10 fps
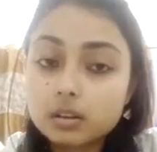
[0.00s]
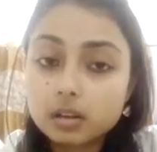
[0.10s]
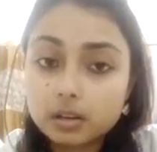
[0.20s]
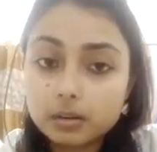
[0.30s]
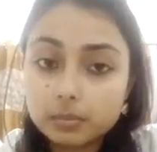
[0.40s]

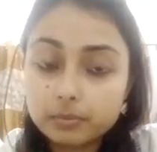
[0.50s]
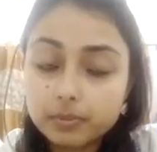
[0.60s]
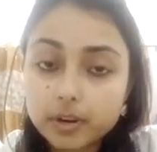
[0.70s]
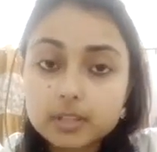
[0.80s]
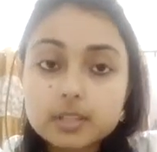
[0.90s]

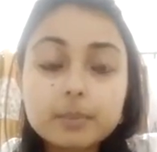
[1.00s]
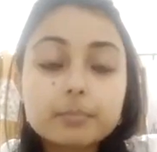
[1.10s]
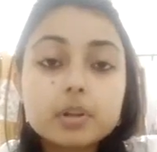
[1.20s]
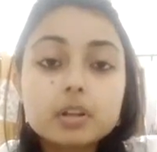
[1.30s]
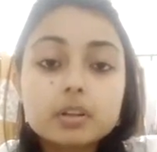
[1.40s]
For
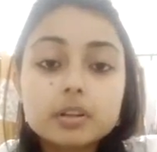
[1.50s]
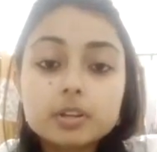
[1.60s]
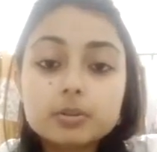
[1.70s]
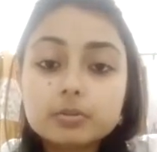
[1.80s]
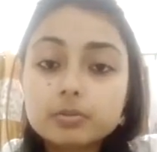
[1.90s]
example,
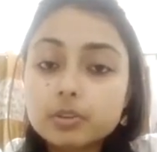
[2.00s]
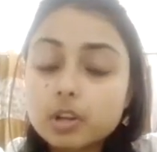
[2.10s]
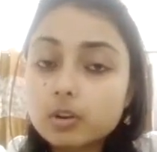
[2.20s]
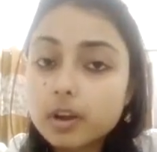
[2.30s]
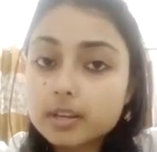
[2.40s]
you
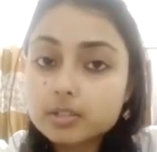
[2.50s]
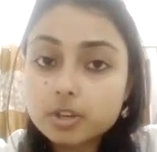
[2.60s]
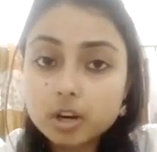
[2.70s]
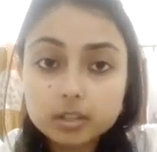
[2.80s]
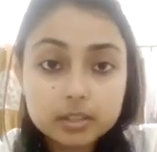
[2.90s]
look at
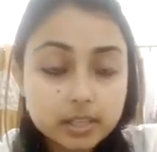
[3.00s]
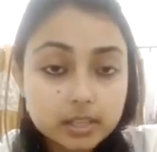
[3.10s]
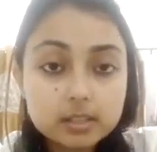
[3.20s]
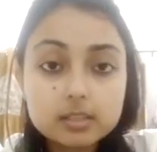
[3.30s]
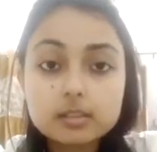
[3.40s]
your
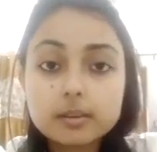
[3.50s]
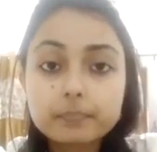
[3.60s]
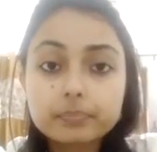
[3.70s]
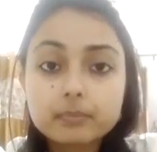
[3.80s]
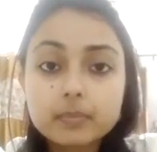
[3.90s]
teeth.
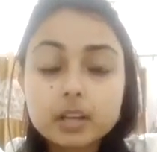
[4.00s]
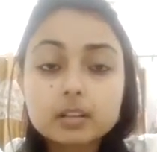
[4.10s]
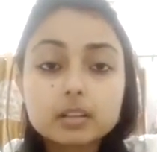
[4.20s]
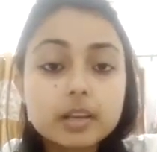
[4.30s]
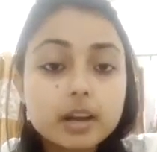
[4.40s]

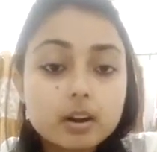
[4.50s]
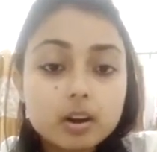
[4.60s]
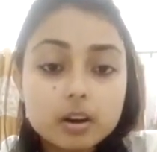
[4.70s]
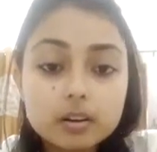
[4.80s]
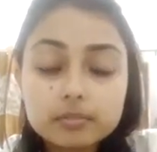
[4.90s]
There
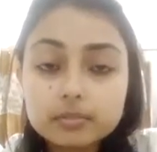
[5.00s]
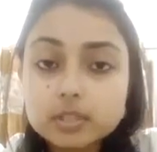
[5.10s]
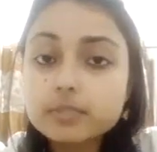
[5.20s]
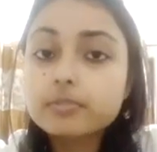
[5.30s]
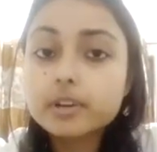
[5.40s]
are
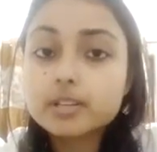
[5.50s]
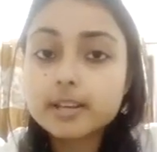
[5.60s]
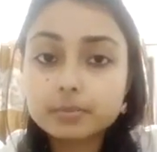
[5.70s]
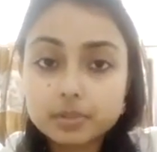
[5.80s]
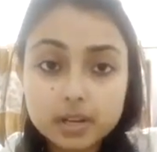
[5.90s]
different
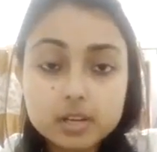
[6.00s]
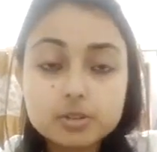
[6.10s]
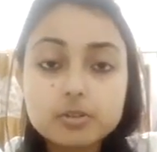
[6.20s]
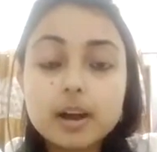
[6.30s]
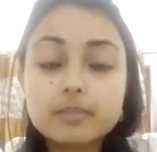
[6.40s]
types, right?
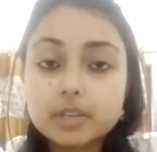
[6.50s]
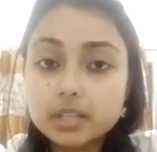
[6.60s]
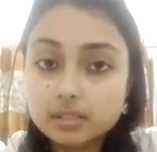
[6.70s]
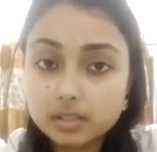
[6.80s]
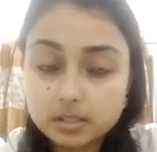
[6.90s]
You have
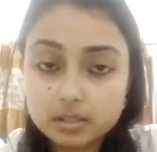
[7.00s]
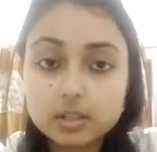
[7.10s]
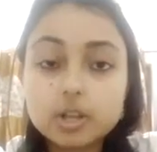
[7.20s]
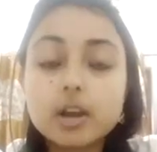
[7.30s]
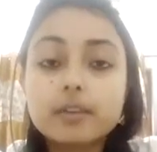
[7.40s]

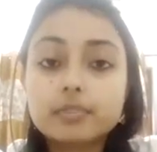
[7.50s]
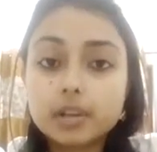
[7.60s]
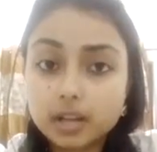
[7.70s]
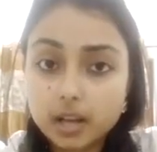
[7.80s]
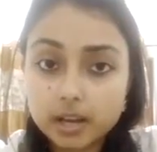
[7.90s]
incisor, you have
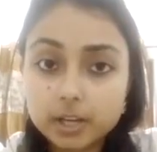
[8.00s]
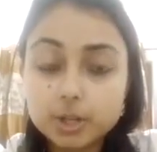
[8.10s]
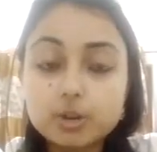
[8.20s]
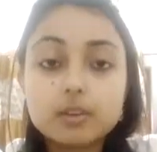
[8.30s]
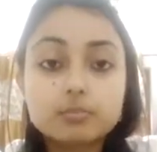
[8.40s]
canine,
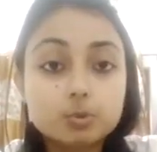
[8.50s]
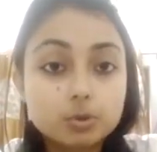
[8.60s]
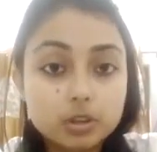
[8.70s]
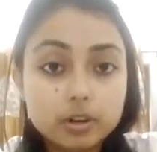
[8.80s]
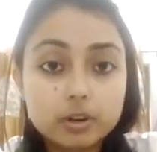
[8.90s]
you have
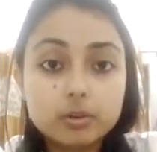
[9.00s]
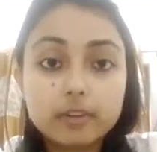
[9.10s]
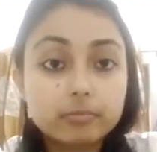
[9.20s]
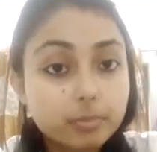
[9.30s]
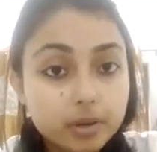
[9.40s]
molar, you
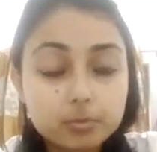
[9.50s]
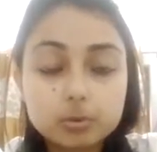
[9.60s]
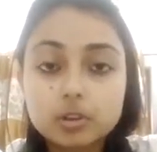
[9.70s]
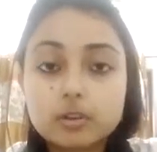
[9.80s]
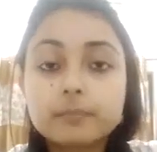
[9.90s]
have premolar.